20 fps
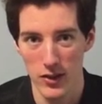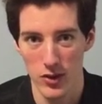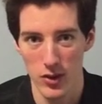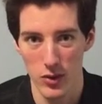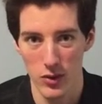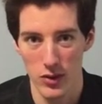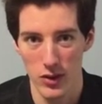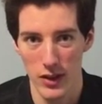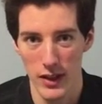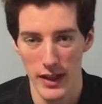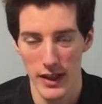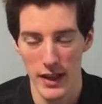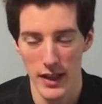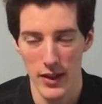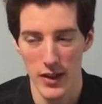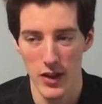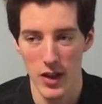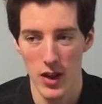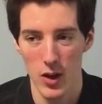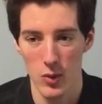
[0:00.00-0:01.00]
So today
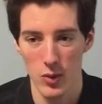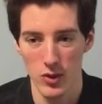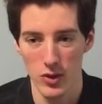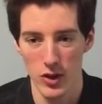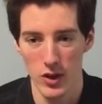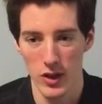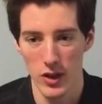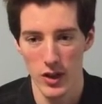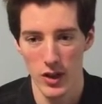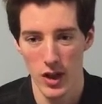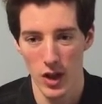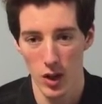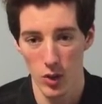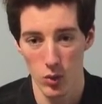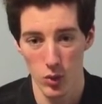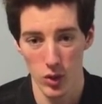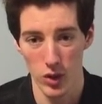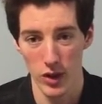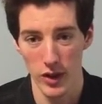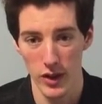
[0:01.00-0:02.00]
I thought was a
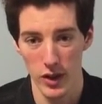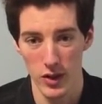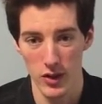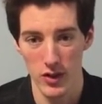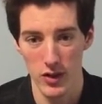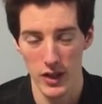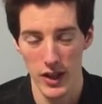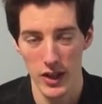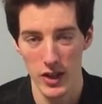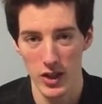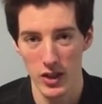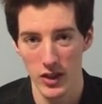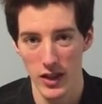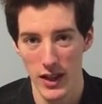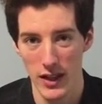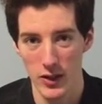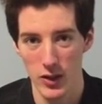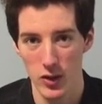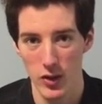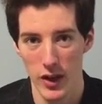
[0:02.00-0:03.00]
really good session.
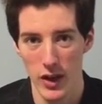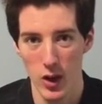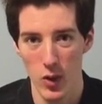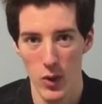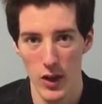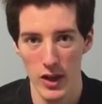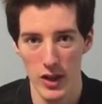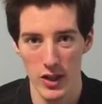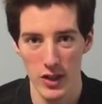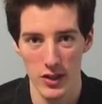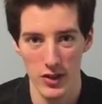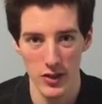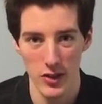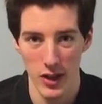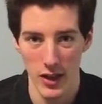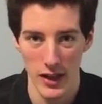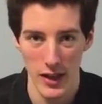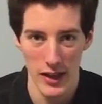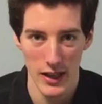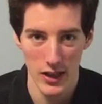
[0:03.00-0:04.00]
Lots of great questions.
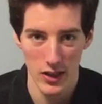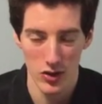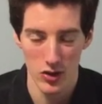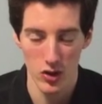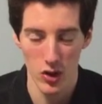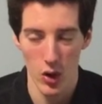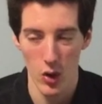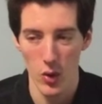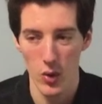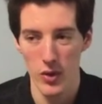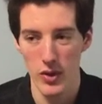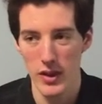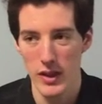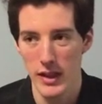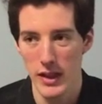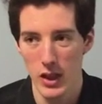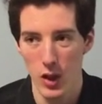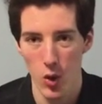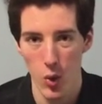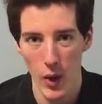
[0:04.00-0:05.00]
So
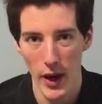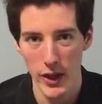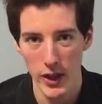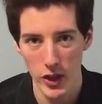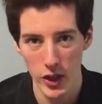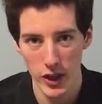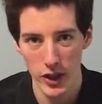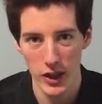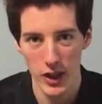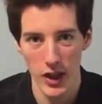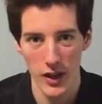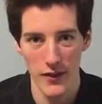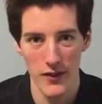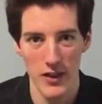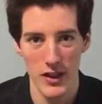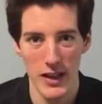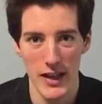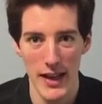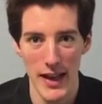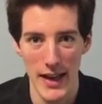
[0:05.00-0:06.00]
the question of
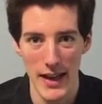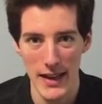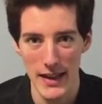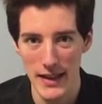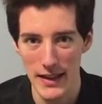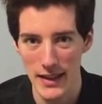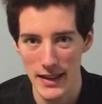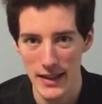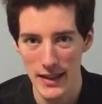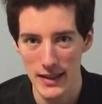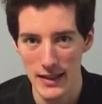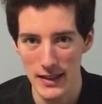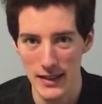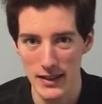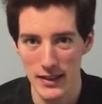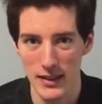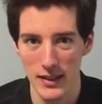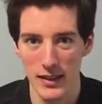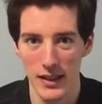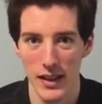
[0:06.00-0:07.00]
the day
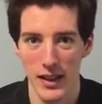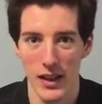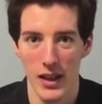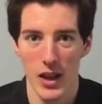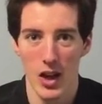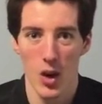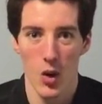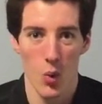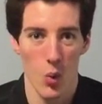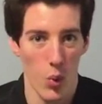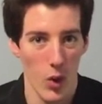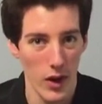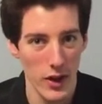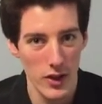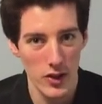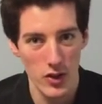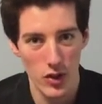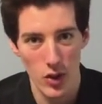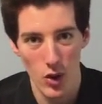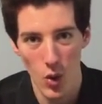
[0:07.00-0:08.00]
is, what
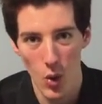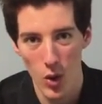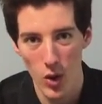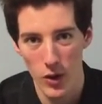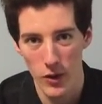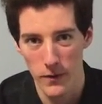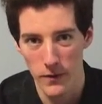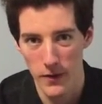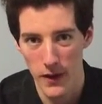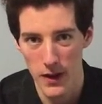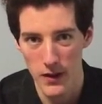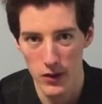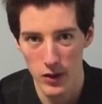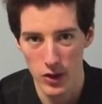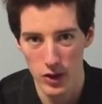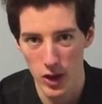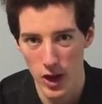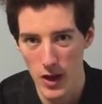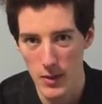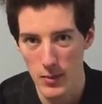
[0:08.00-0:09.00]
is your
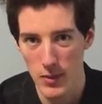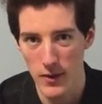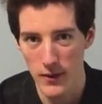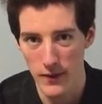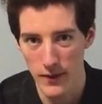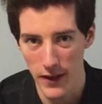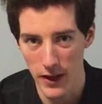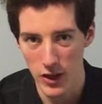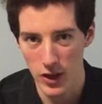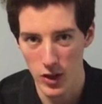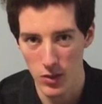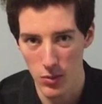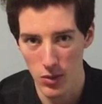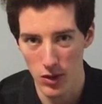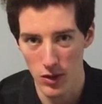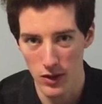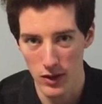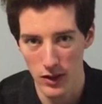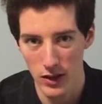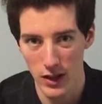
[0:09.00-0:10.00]
favorite type of
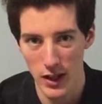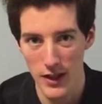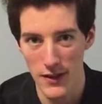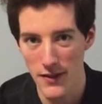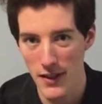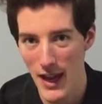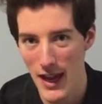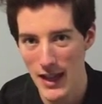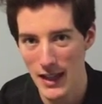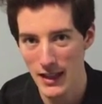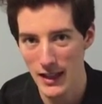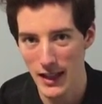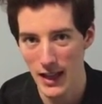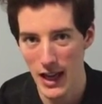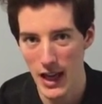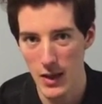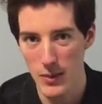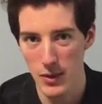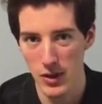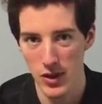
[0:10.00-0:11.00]
vegetable? Leave that in the
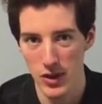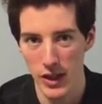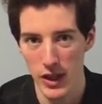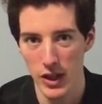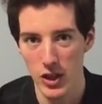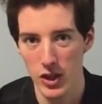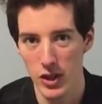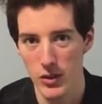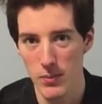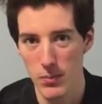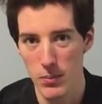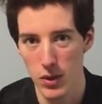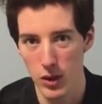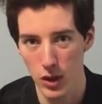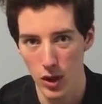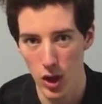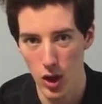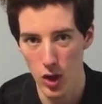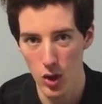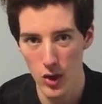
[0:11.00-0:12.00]
comment section
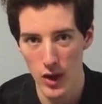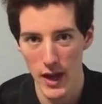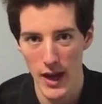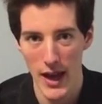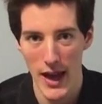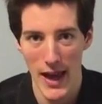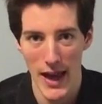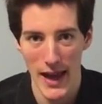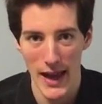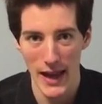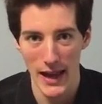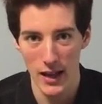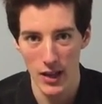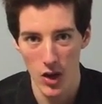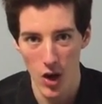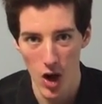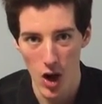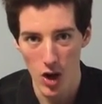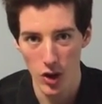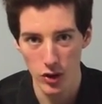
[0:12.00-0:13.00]
below. And
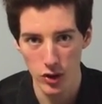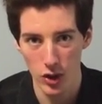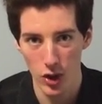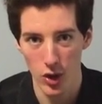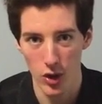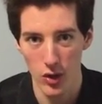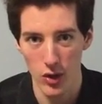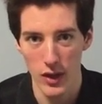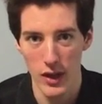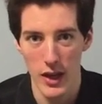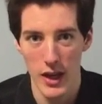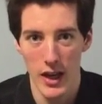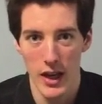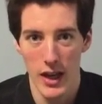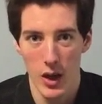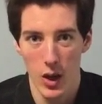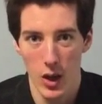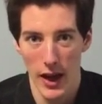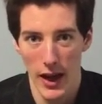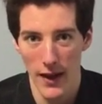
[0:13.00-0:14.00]
also,
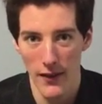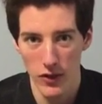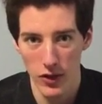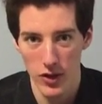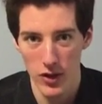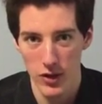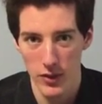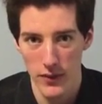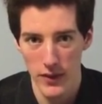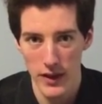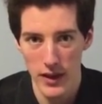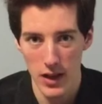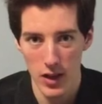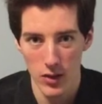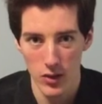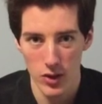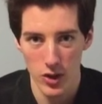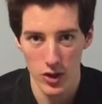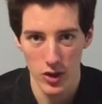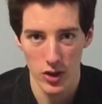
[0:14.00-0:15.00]
after this
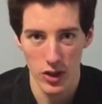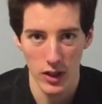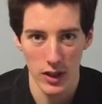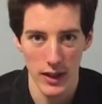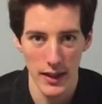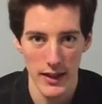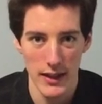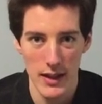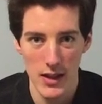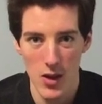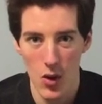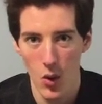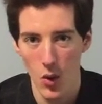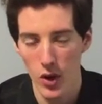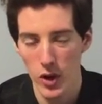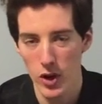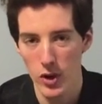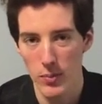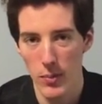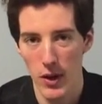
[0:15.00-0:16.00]
video, just click the
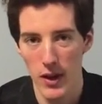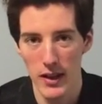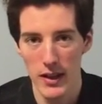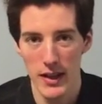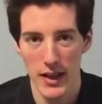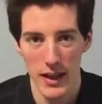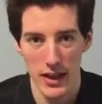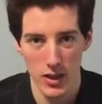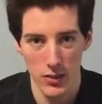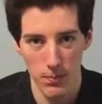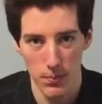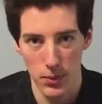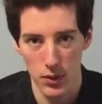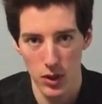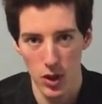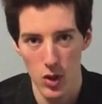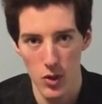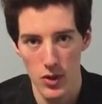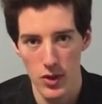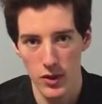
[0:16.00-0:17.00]
orange button that's
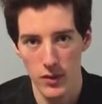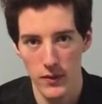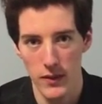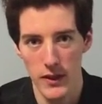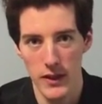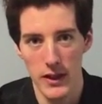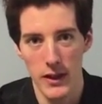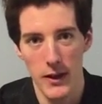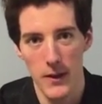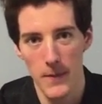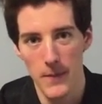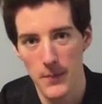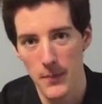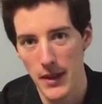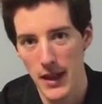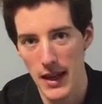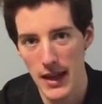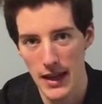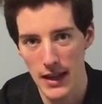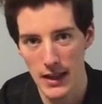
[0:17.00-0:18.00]
below this video
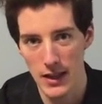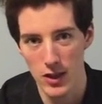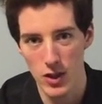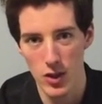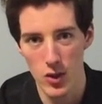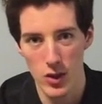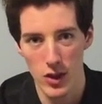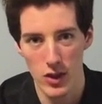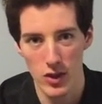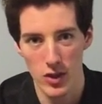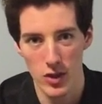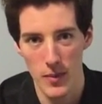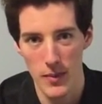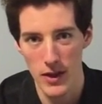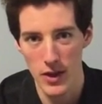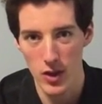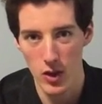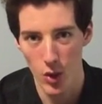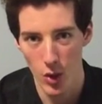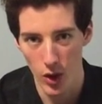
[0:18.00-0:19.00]
and you can
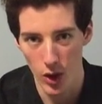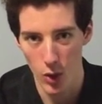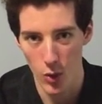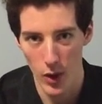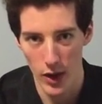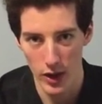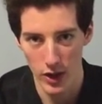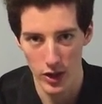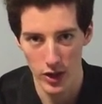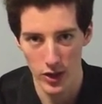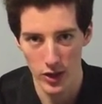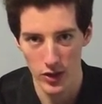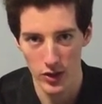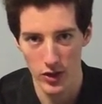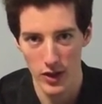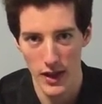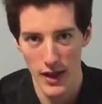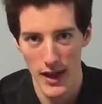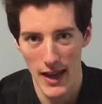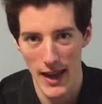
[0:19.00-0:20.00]
submit your
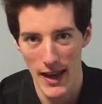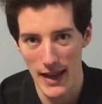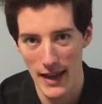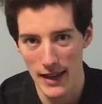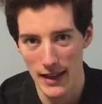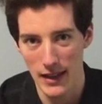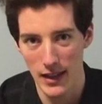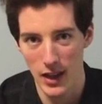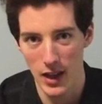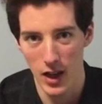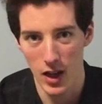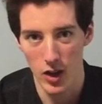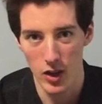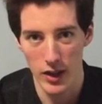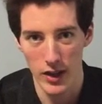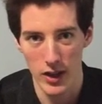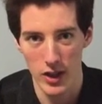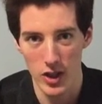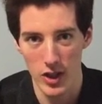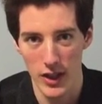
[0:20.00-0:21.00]
questions, and I'll
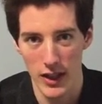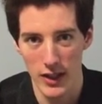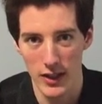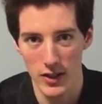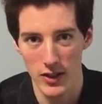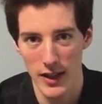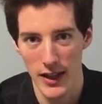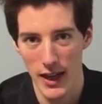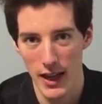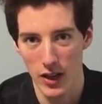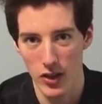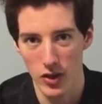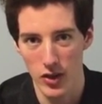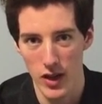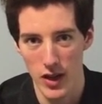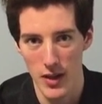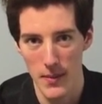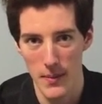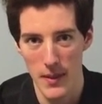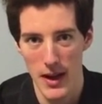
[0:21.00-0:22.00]
get a chance to answer
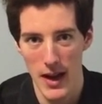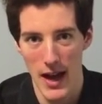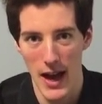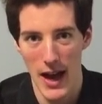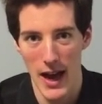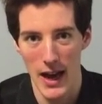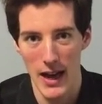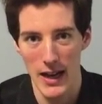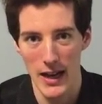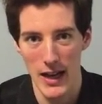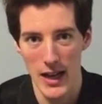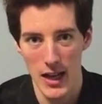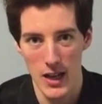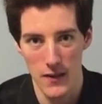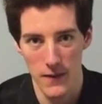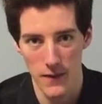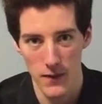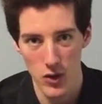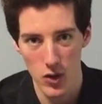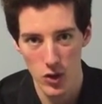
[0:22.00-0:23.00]
them on
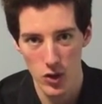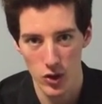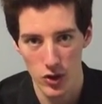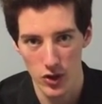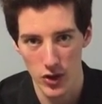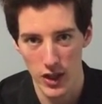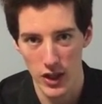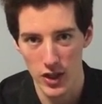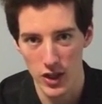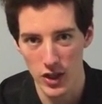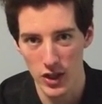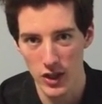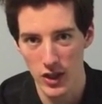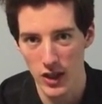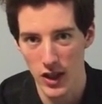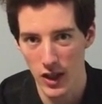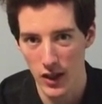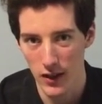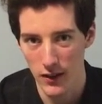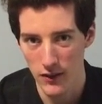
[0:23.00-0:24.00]
a future
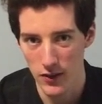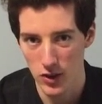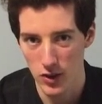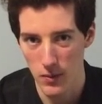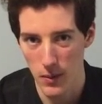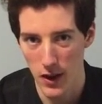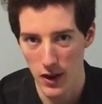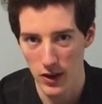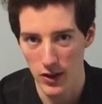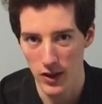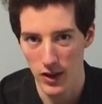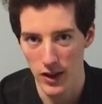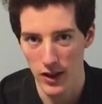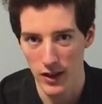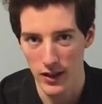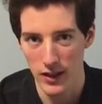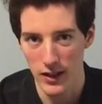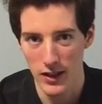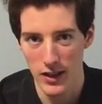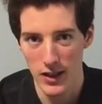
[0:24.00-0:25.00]
session of Smart
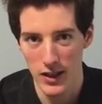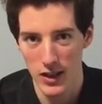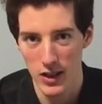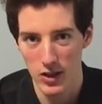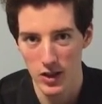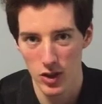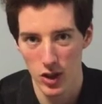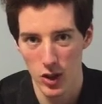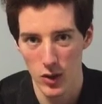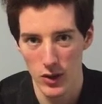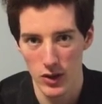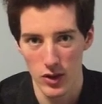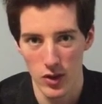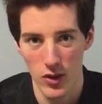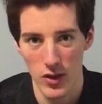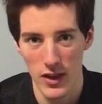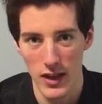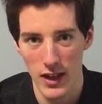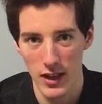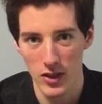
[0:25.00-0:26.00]
Talk. So until
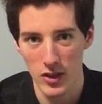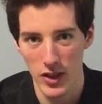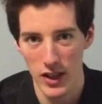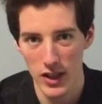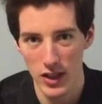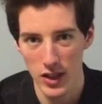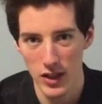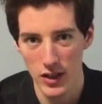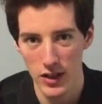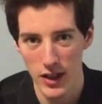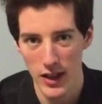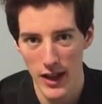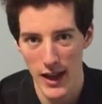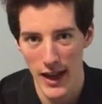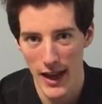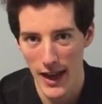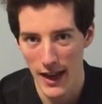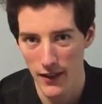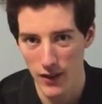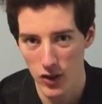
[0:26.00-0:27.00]
the next session,
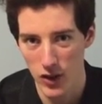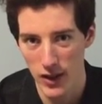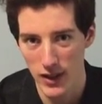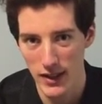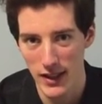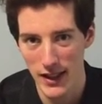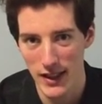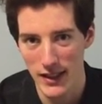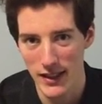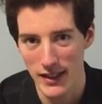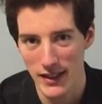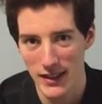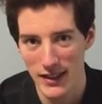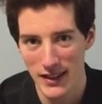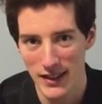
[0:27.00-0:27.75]
have a great day.